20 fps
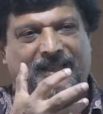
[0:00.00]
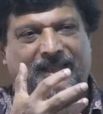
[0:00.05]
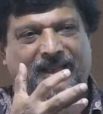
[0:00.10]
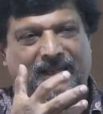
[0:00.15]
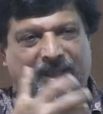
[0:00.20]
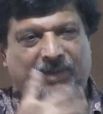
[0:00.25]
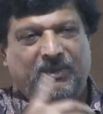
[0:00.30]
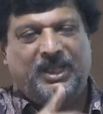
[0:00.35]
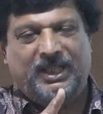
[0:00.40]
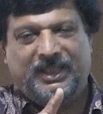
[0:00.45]

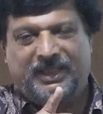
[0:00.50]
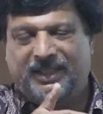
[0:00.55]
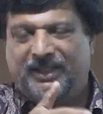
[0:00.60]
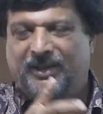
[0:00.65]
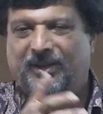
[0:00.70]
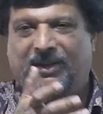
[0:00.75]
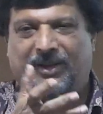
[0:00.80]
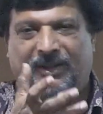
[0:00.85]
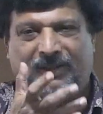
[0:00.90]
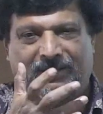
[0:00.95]
third world
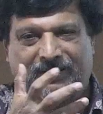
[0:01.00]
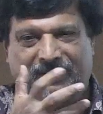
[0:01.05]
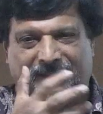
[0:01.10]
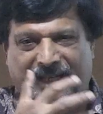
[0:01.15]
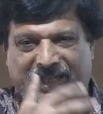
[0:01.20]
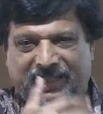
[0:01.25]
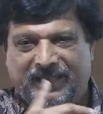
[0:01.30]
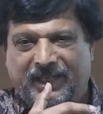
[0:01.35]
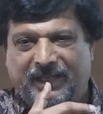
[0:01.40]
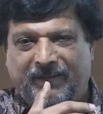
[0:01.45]
or
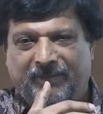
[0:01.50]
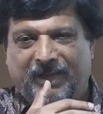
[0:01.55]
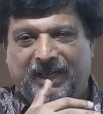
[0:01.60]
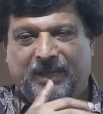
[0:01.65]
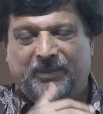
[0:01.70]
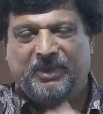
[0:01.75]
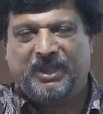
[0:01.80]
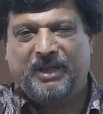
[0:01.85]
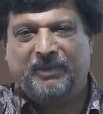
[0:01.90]
underdeveloped